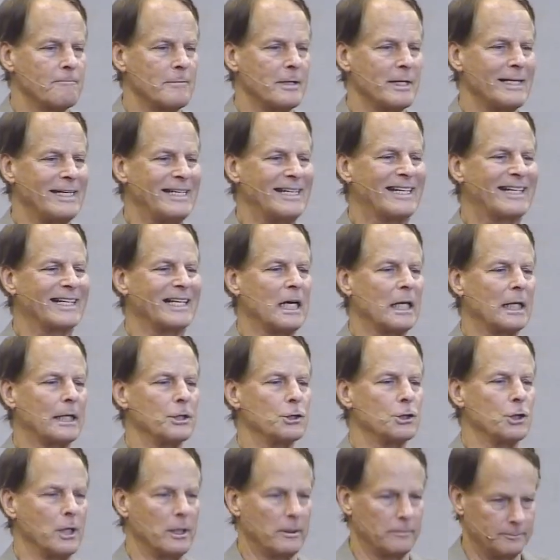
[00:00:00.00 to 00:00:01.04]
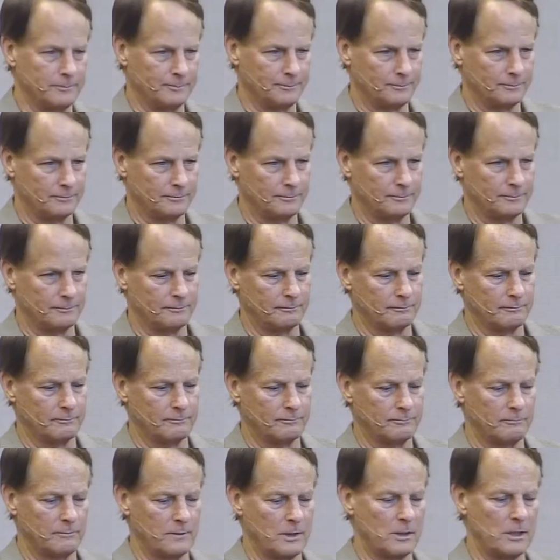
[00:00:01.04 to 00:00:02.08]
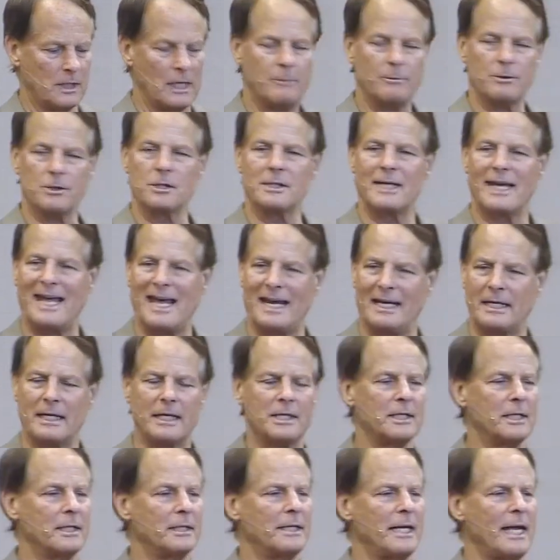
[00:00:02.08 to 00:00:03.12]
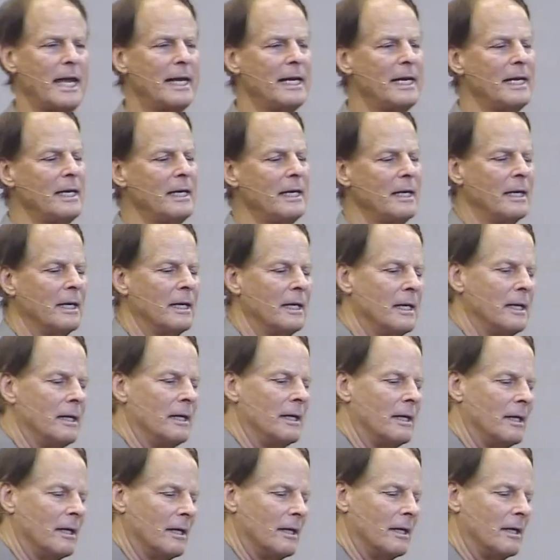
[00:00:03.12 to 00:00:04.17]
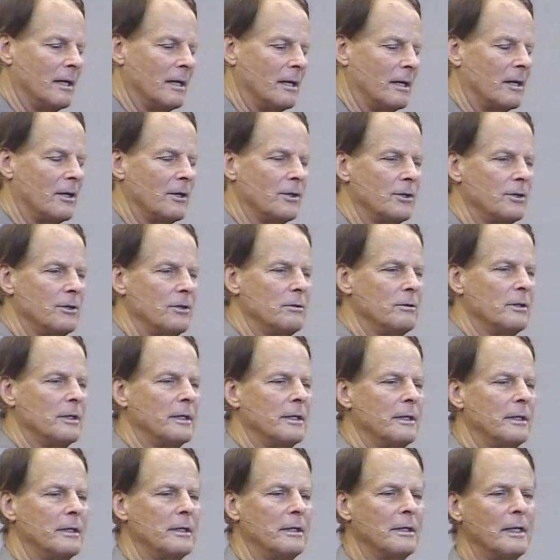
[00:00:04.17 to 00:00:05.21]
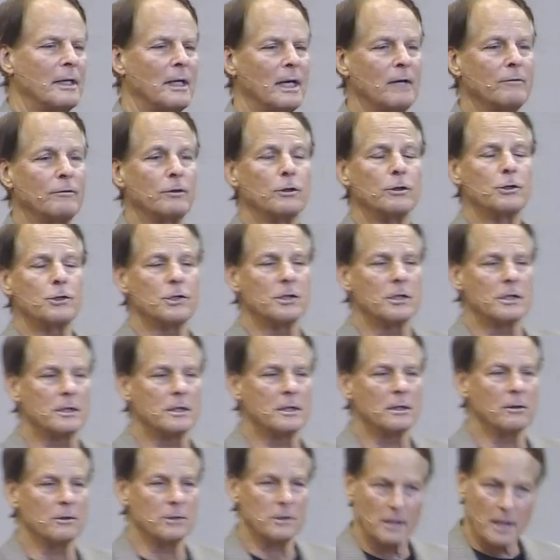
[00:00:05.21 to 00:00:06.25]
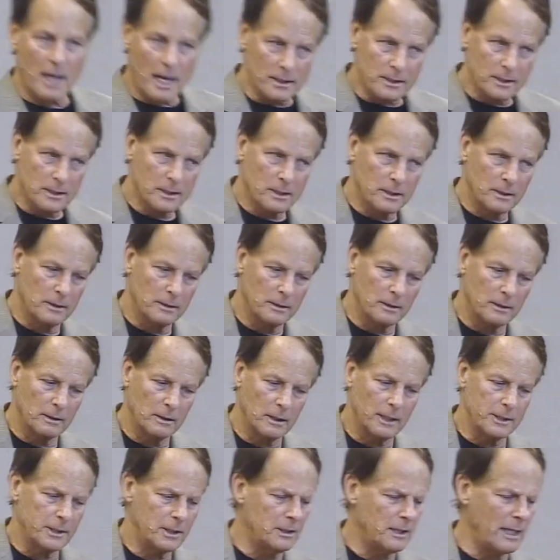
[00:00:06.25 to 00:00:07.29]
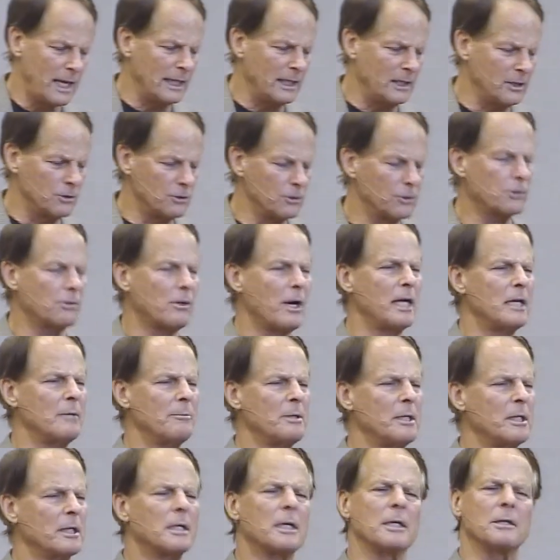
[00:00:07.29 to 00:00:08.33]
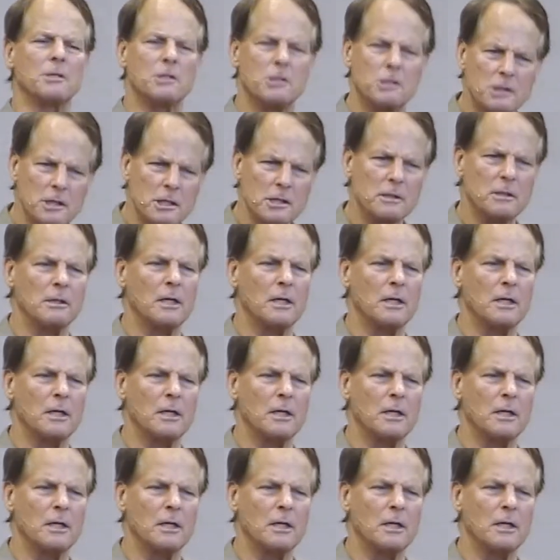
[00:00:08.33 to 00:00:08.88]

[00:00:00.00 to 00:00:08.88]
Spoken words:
Ecology. His name was Danny. I said, Danny, are you an evolutionist? He goes, yes. I said, Danny, do you try to be a consistent